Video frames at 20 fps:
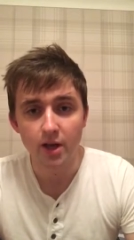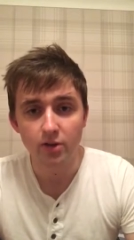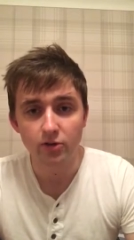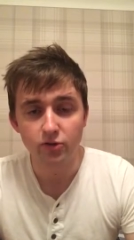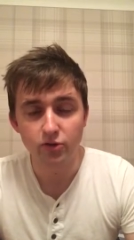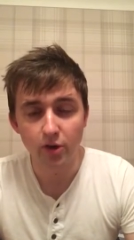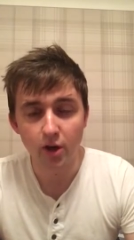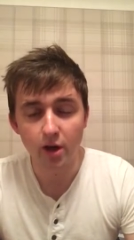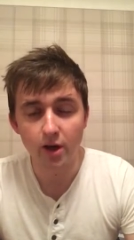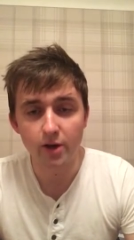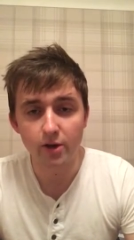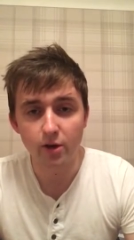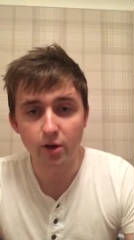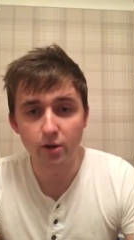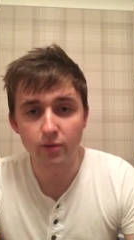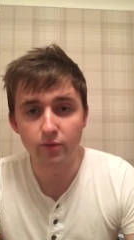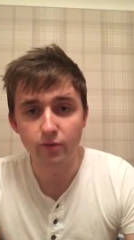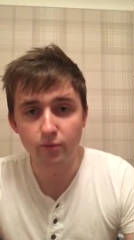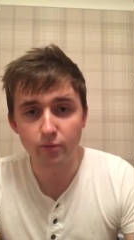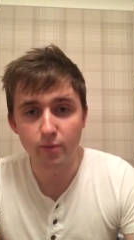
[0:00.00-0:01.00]
Started
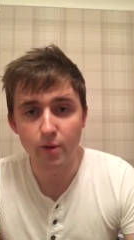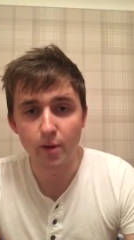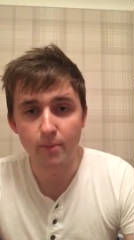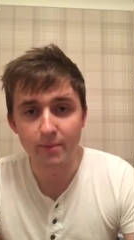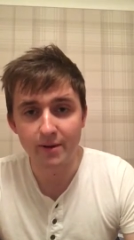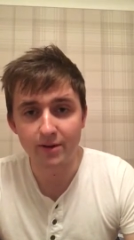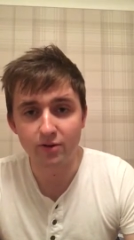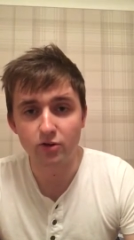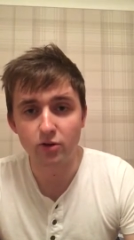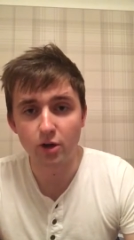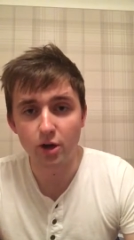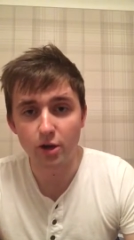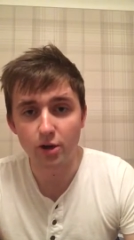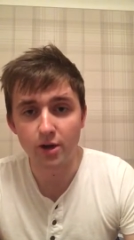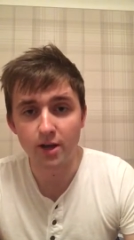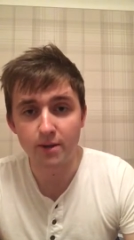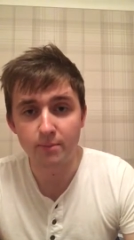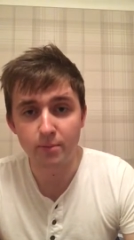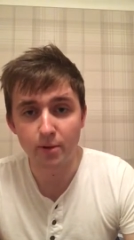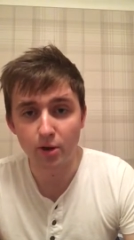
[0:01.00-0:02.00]
off a bit
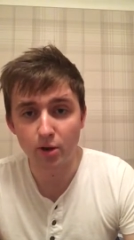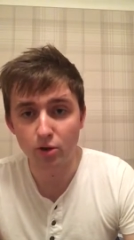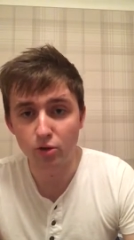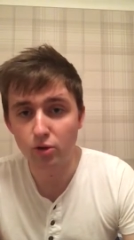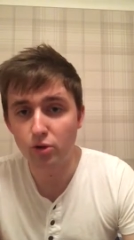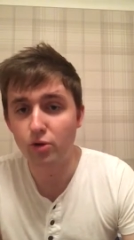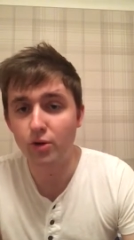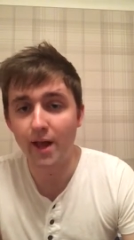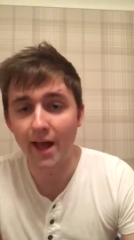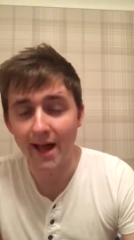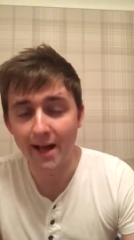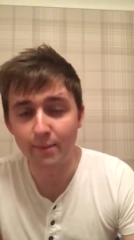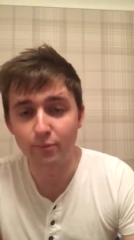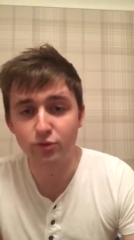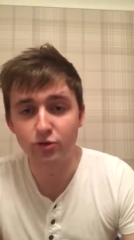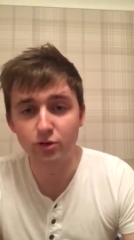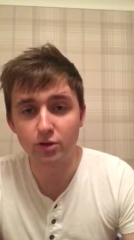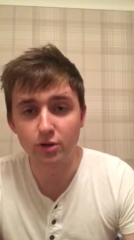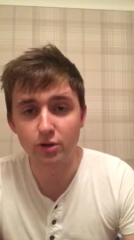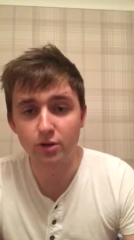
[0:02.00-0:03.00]
slowly but
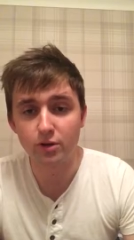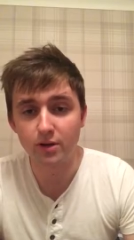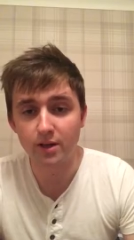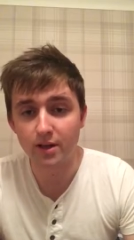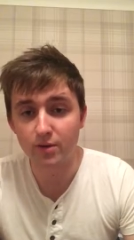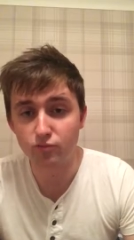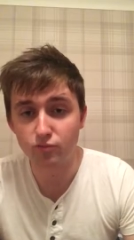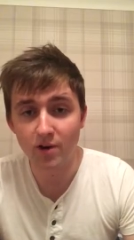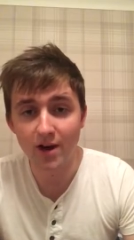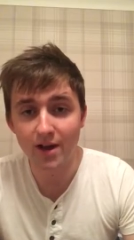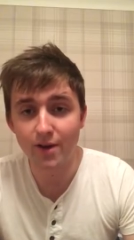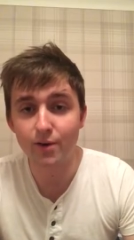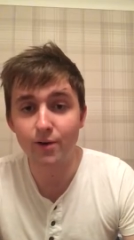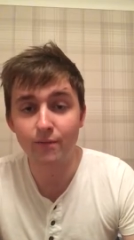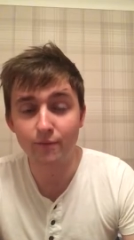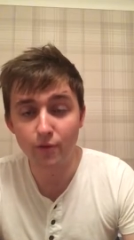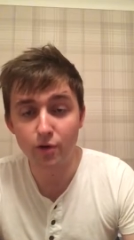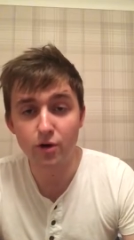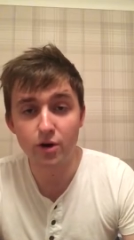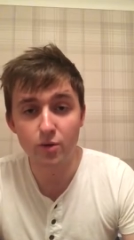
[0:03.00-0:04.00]
absolutely ran
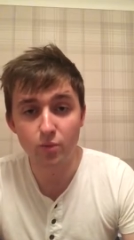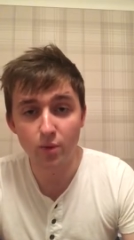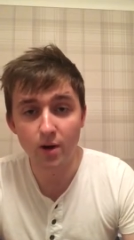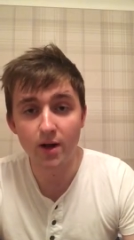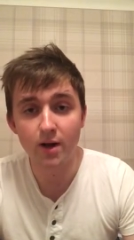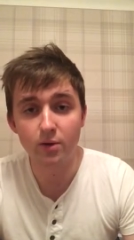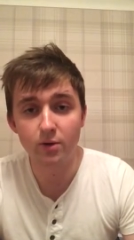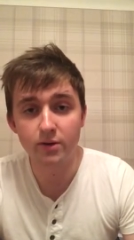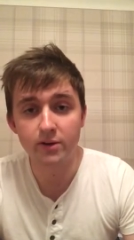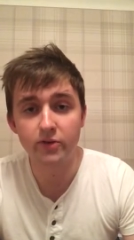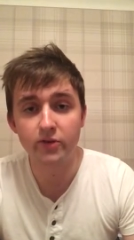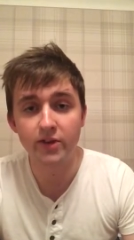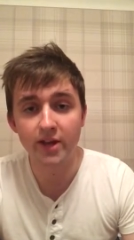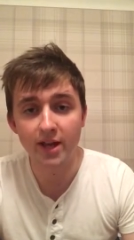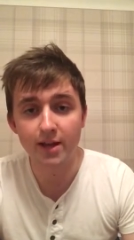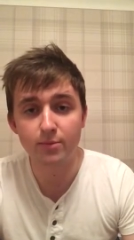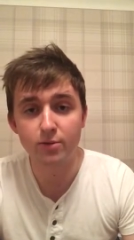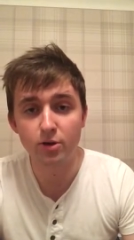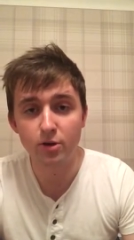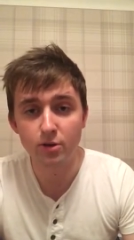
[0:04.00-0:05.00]
on very well in its
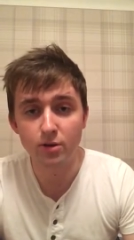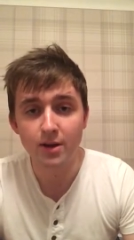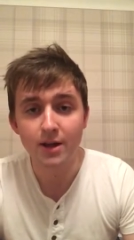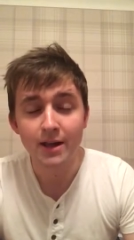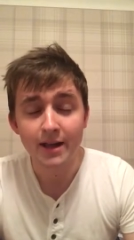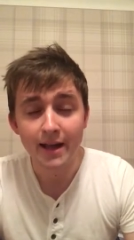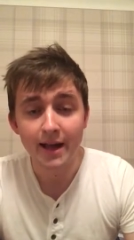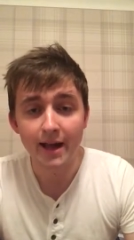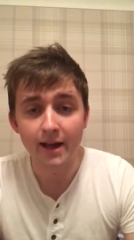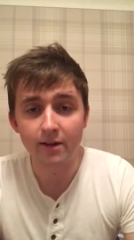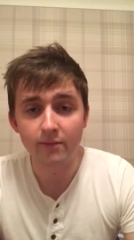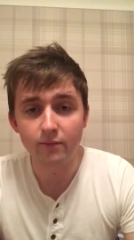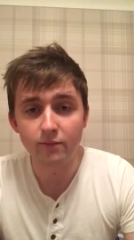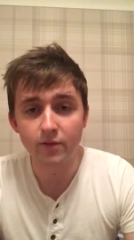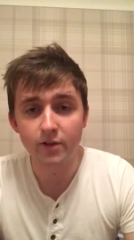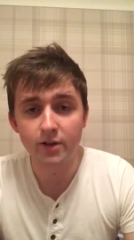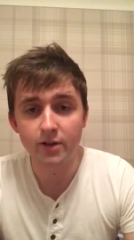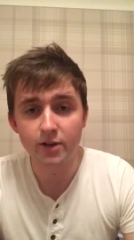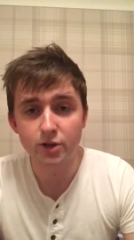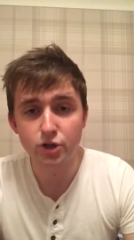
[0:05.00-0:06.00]
debut and
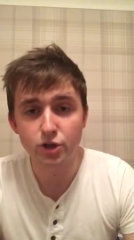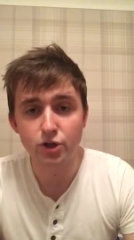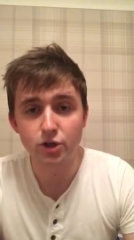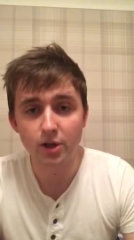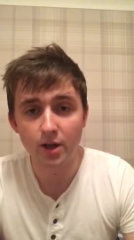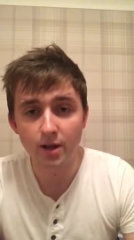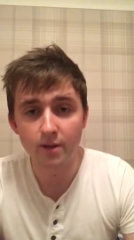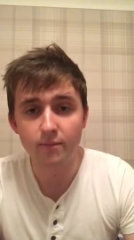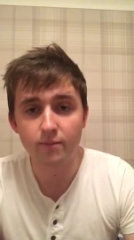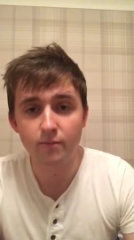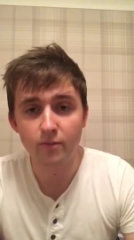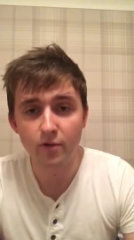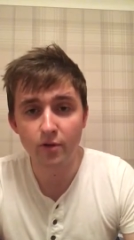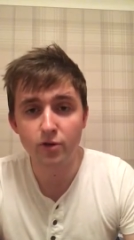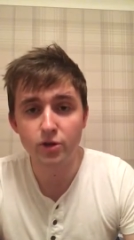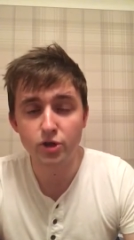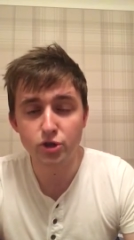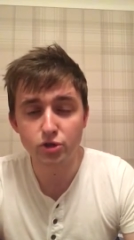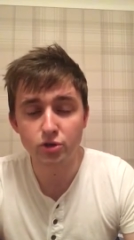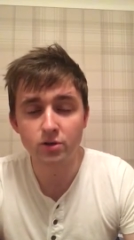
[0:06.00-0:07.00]
finished um,
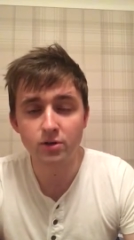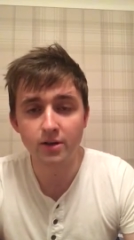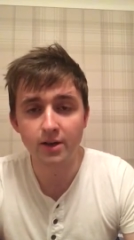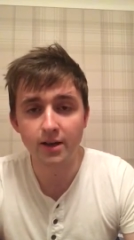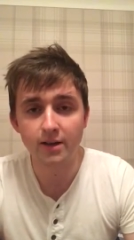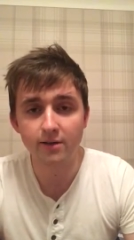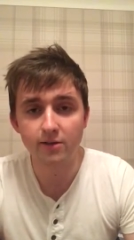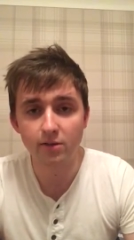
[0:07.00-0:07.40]
very strongly.